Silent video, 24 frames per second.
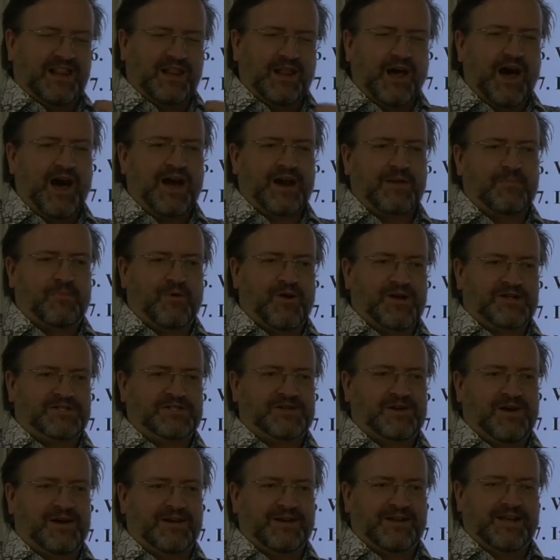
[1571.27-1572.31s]
lot of
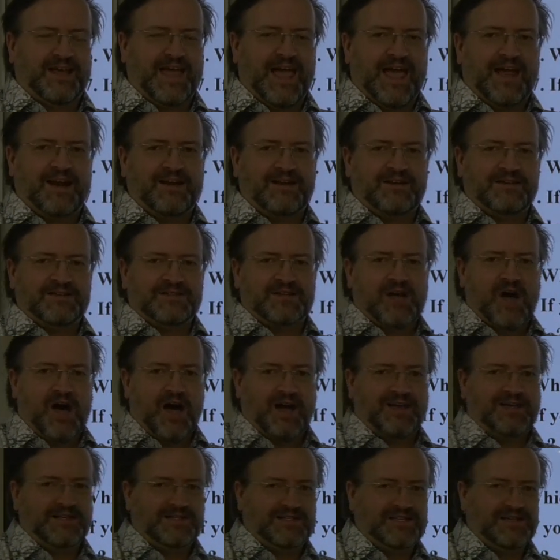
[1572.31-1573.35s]
pressure on Canada's
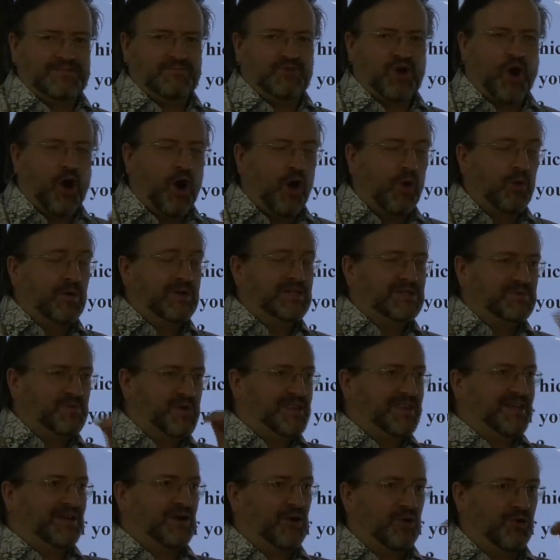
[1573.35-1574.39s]
hockey team to always
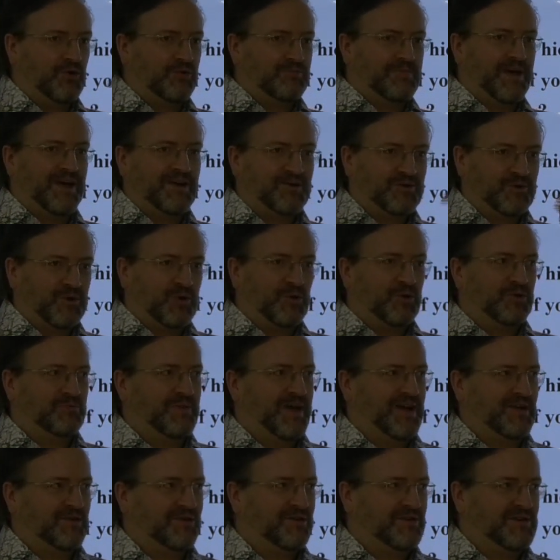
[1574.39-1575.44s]
win the gold medal, gold
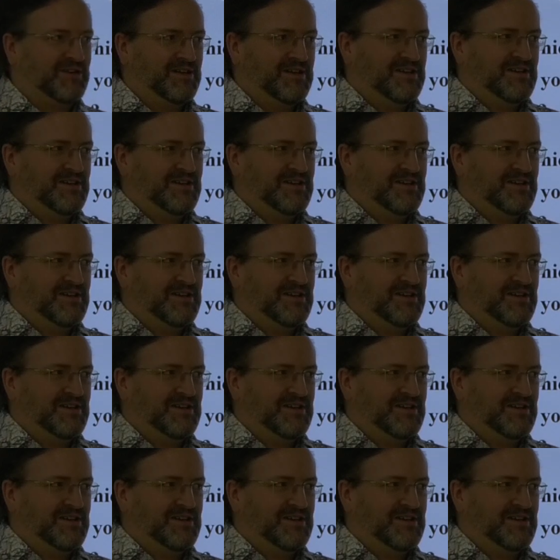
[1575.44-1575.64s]
medal.